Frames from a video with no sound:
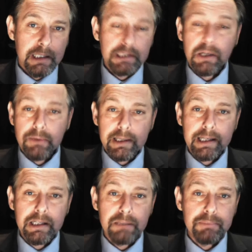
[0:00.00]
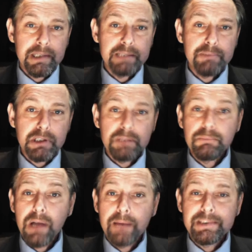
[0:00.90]
Currently, companies must
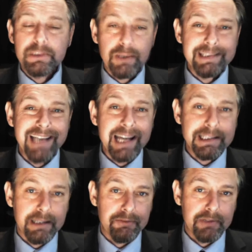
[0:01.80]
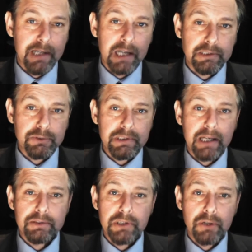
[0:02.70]
comply with twenty-eight different national
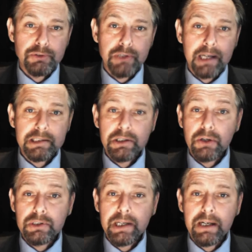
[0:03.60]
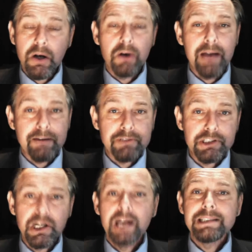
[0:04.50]
sales contracts, costing, on
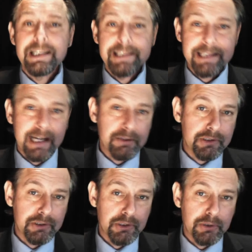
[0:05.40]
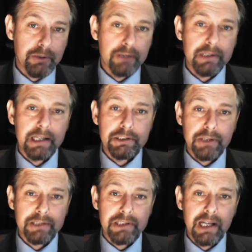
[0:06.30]
average, ten thousand euros in
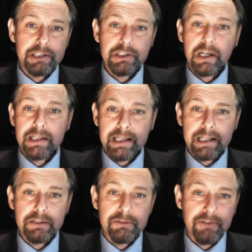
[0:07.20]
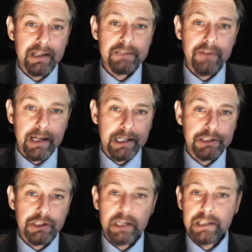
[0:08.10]
translation and legal fees for
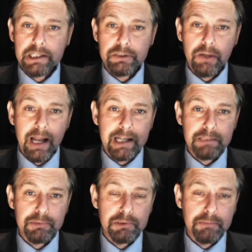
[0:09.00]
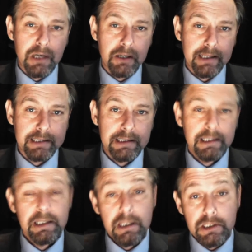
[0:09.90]
each additional export market.
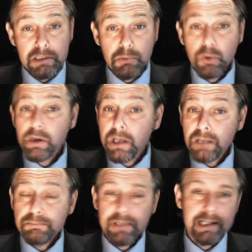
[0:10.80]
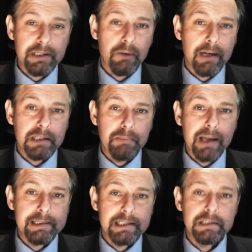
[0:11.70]
Smaller companies are
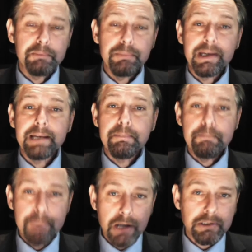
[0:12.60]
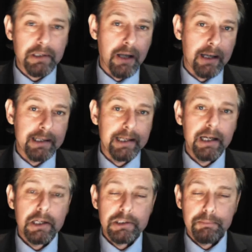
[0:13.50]
expected to be most likely
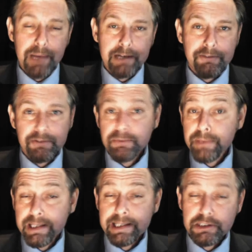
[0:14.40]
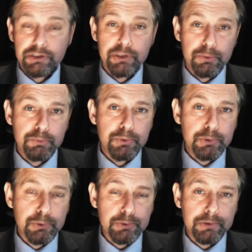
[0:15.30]
to benefit from these new
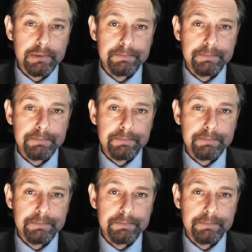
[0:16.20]
rules.